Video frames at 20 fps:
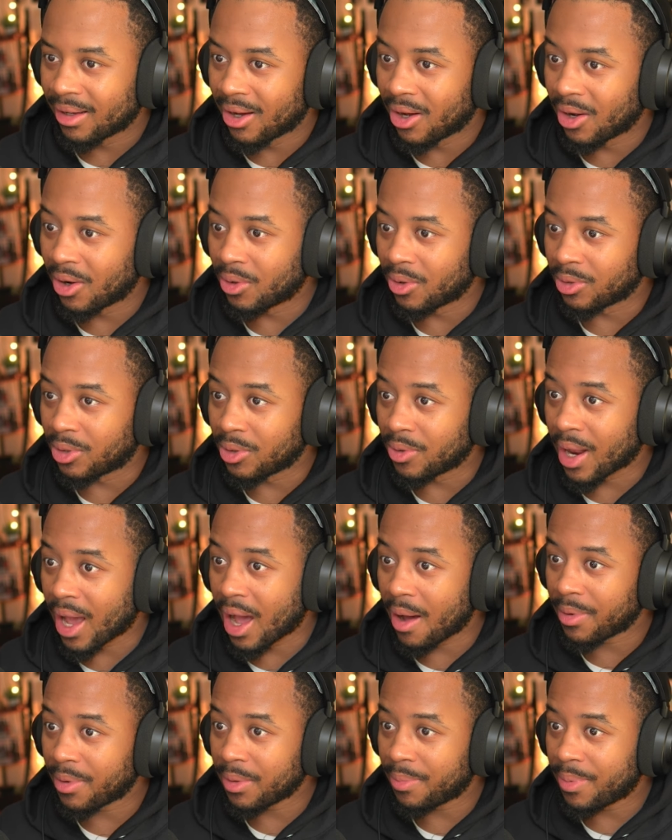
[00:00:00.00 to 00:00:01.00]
Oh, dude,
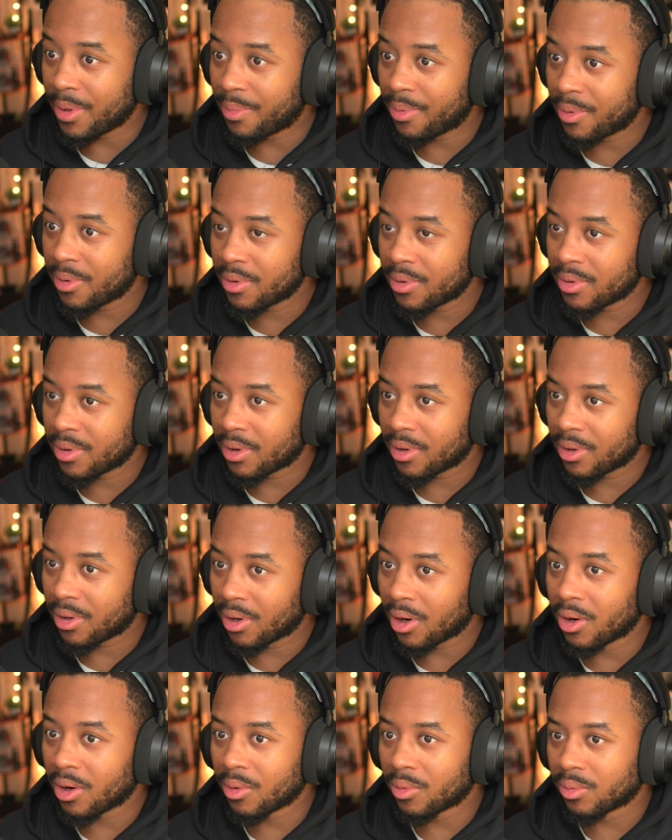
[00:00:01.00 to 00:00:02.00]
how many people
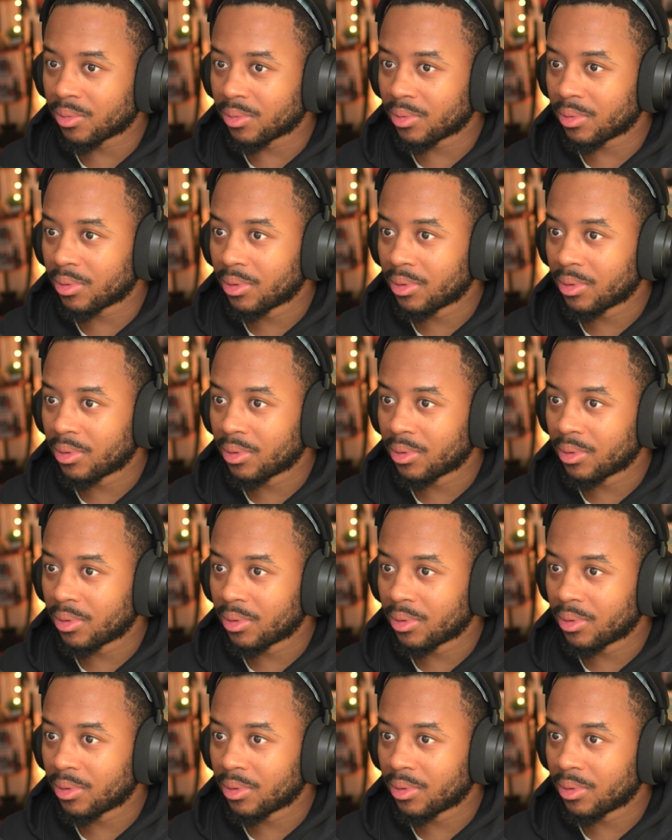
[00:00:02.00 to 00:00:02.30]
are...